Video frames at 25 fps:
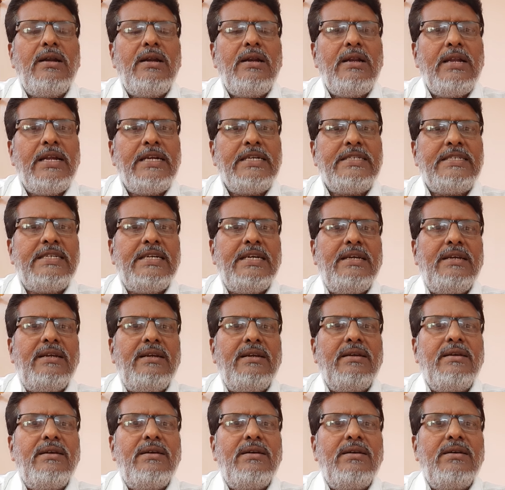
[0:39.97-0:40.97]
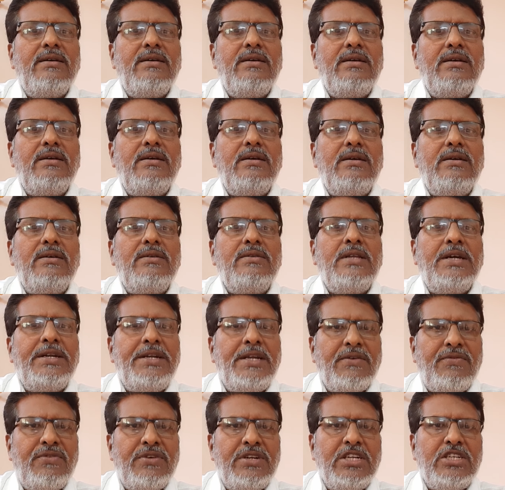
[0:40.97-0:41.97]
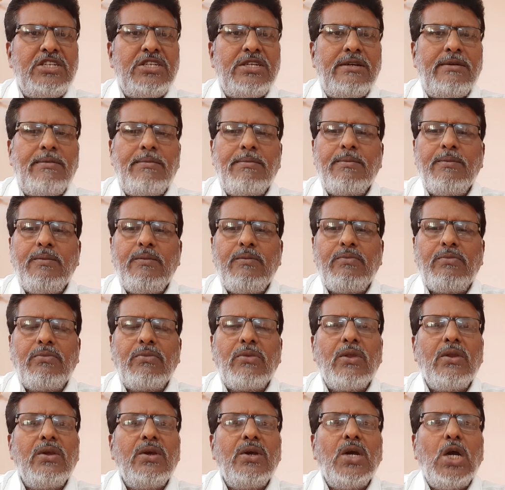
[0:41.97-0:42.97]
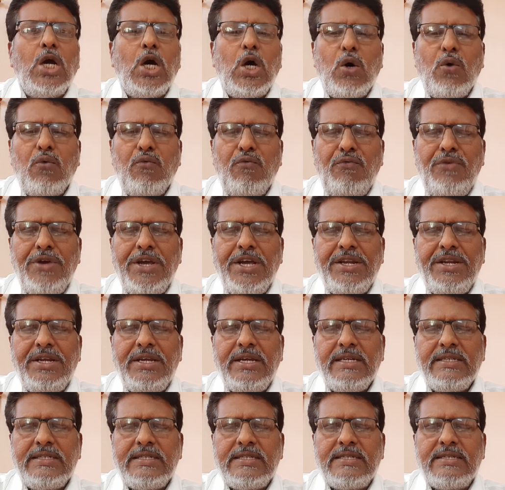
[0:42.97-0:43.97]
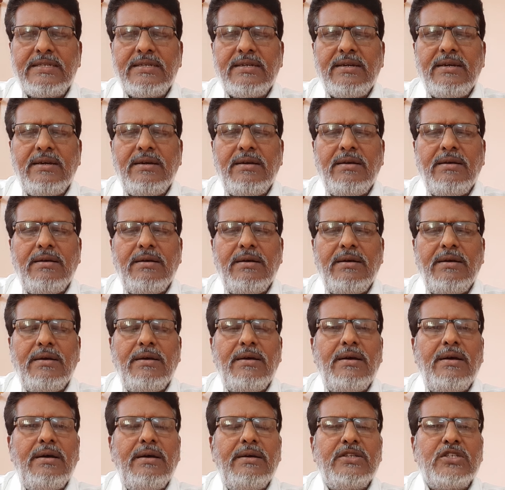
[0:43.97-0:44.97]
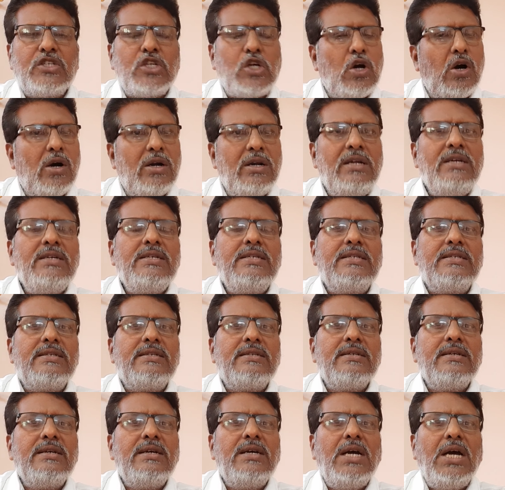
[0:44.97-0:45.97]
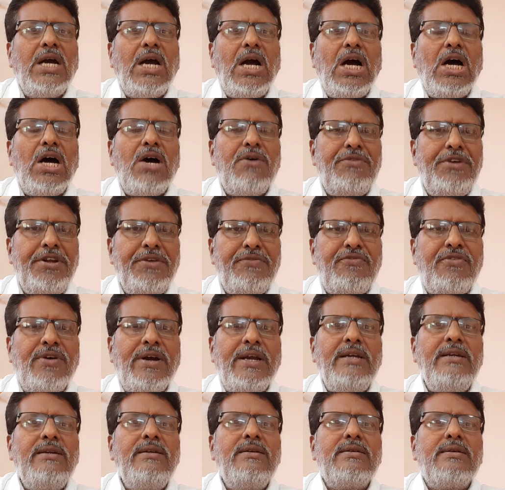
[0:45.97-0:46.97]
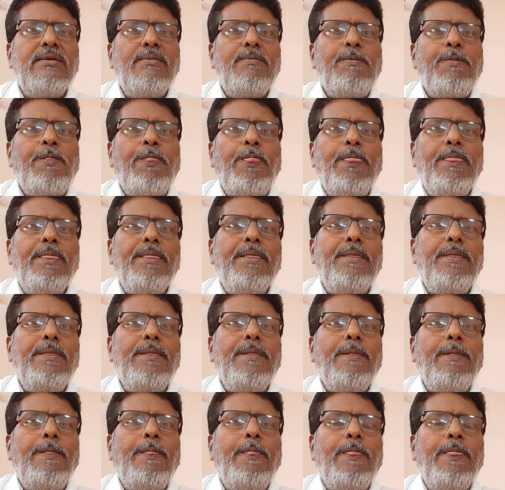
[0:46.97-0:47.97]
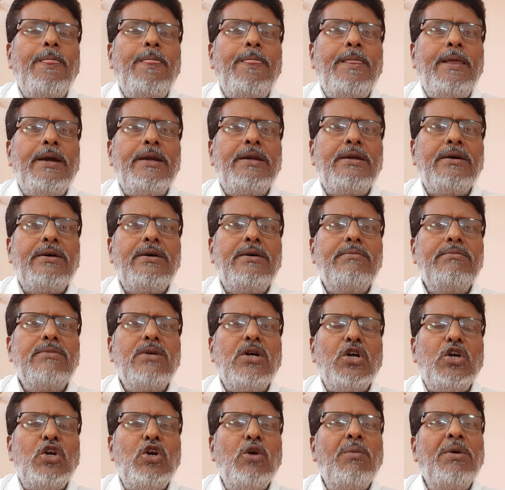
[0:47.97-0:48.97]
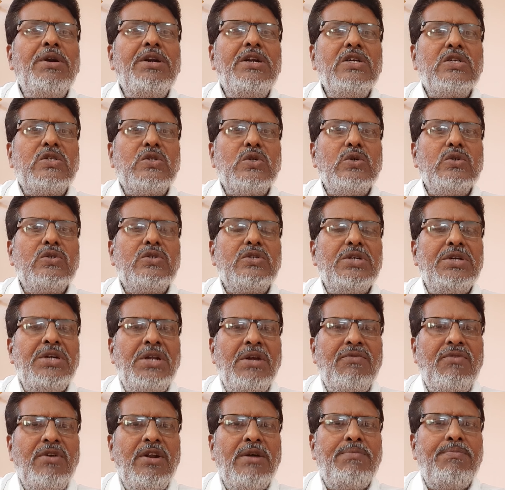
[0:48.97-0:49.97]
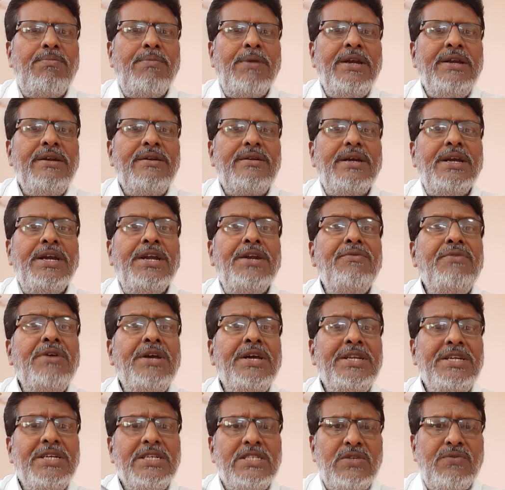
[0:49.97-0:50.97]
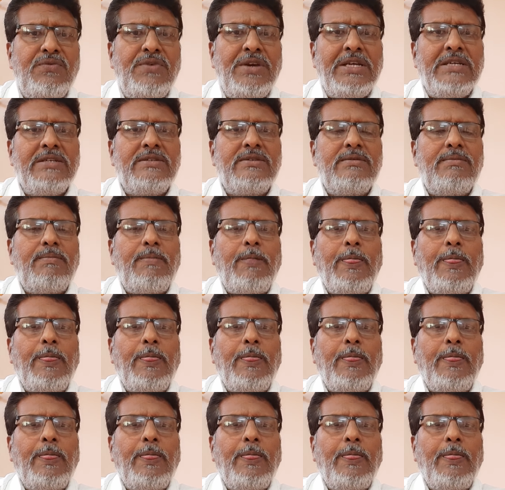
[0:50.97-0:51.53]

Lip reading: Let's see the definition. Various scholars have defined the term human resource development in various ways.